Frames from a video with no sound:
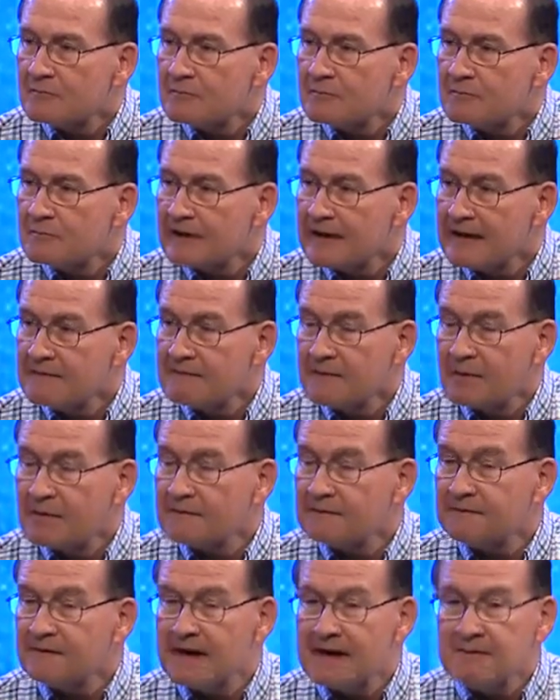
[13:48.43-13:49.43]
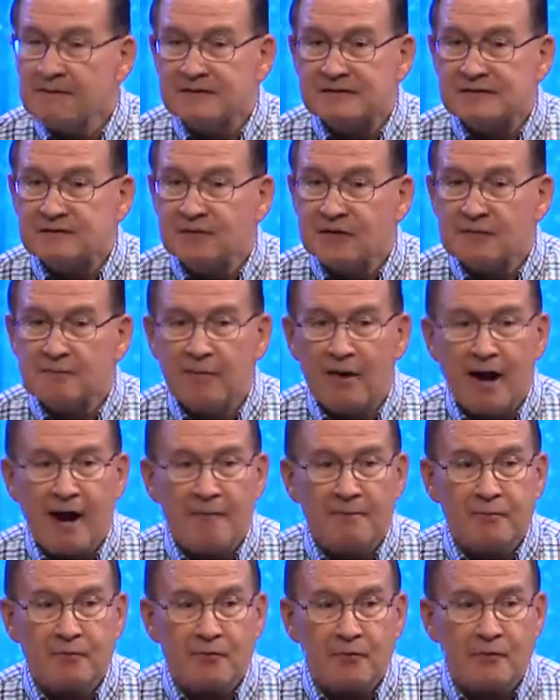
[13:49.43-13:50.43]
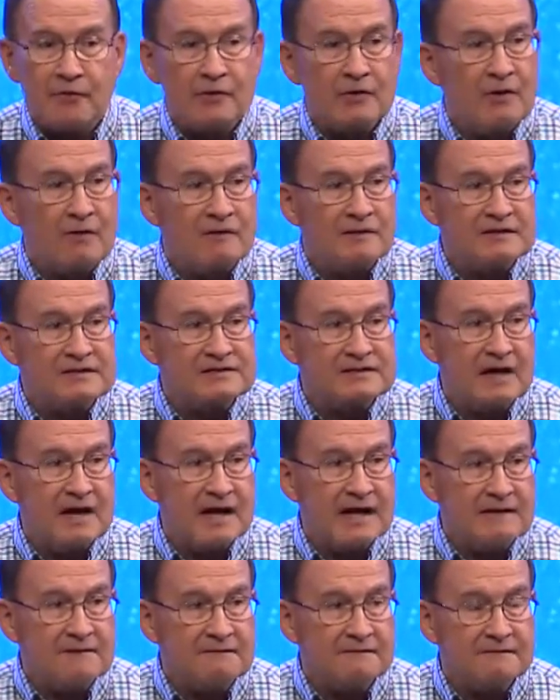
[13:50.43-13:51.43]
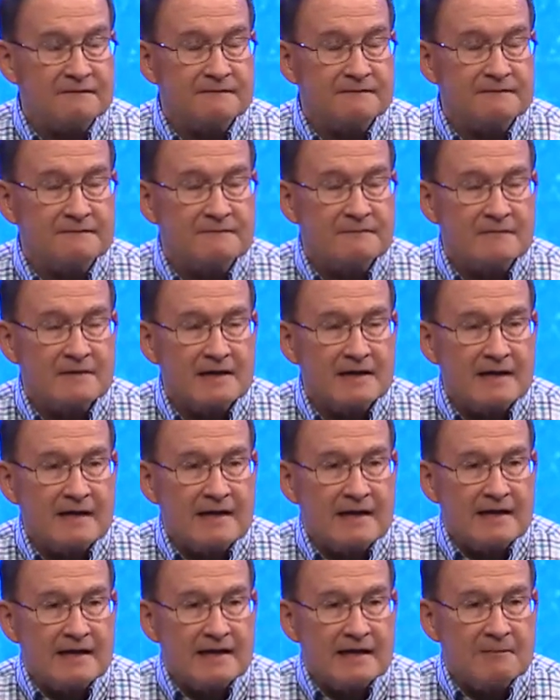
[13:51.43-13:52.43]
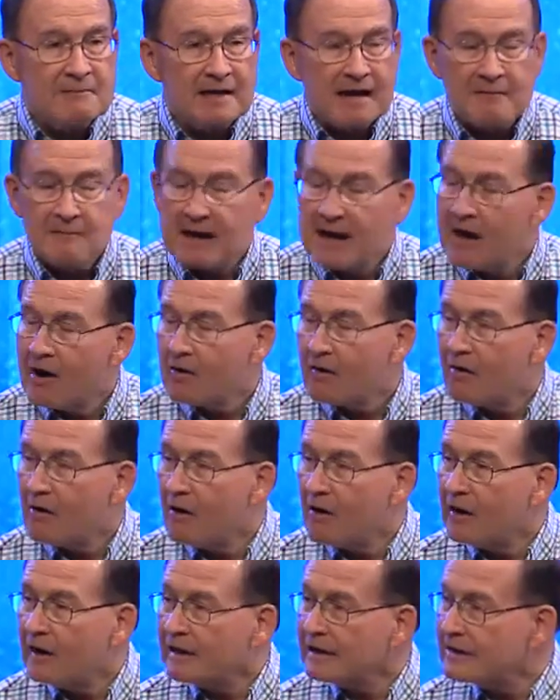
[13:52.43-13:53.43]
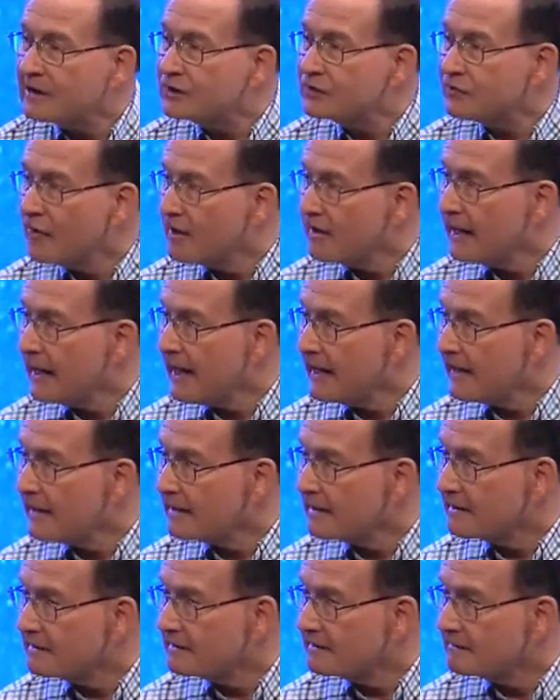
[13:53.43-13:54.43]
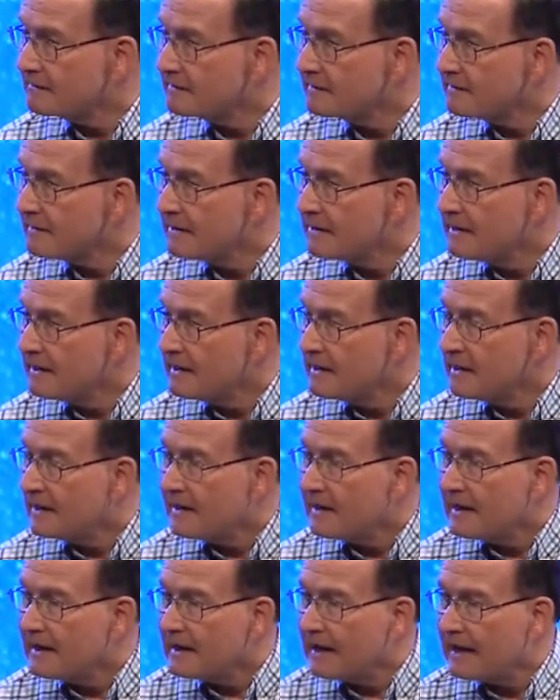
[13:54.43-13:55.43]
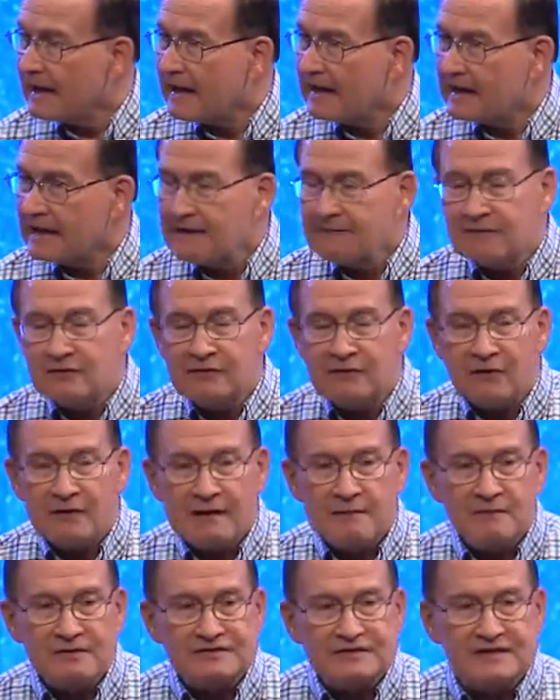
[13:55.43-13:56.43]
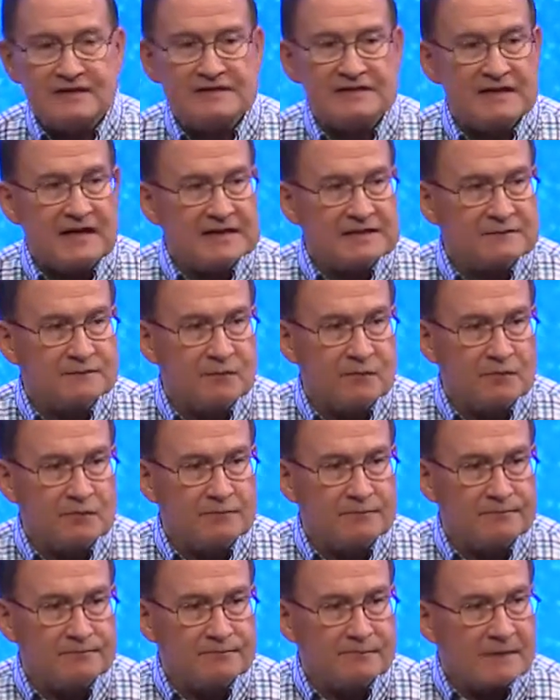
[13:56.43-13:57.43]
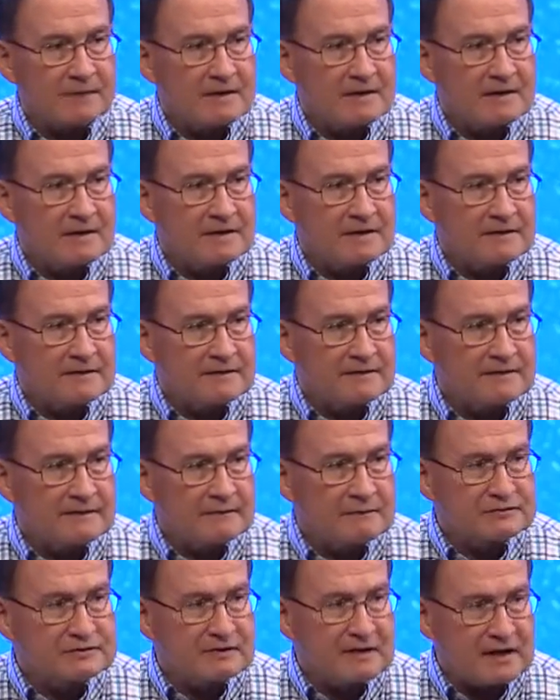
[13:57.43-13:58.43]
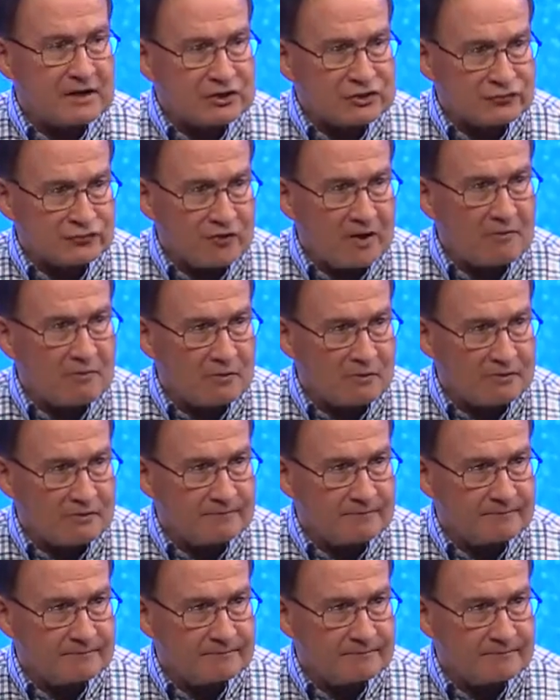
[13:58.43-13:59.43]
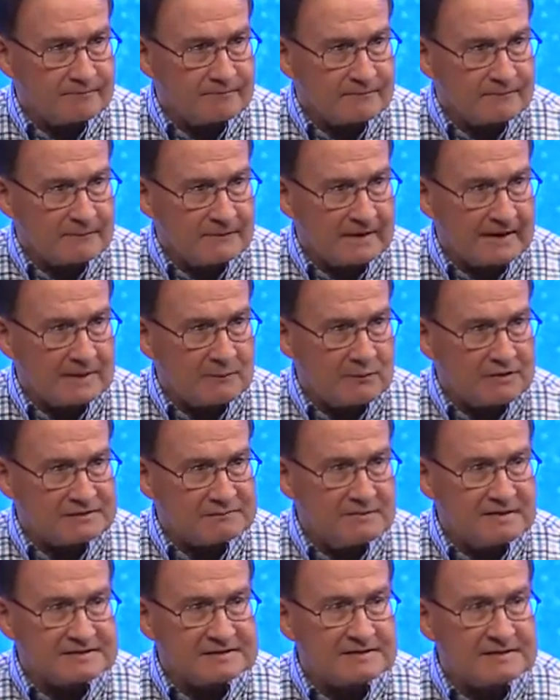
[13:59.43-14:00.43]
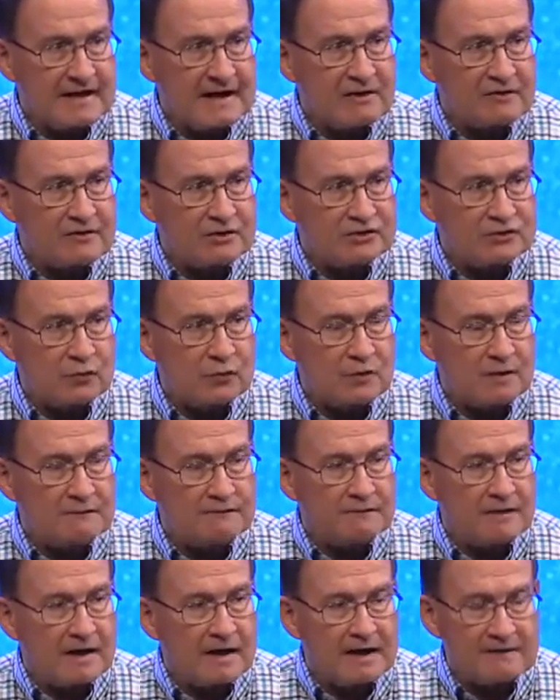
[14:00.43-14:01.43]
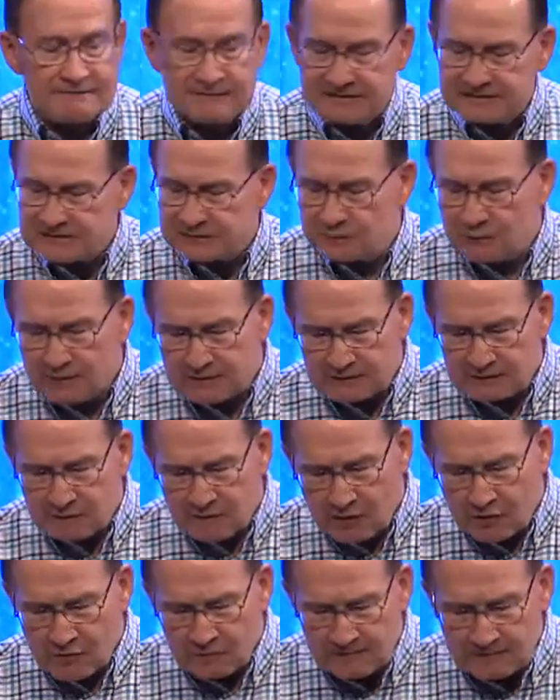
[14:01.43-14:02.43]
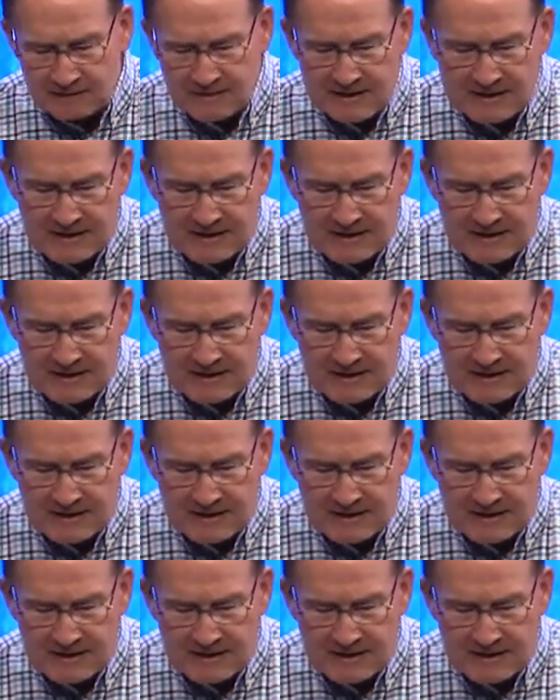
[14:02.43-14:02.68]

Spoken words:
became very famous, very popular early on in his life. He became an alcoholic and a drug addict. And even though he was successful, there was a lot of trouble, and he was missing out on the joy of life. This is what he wrote.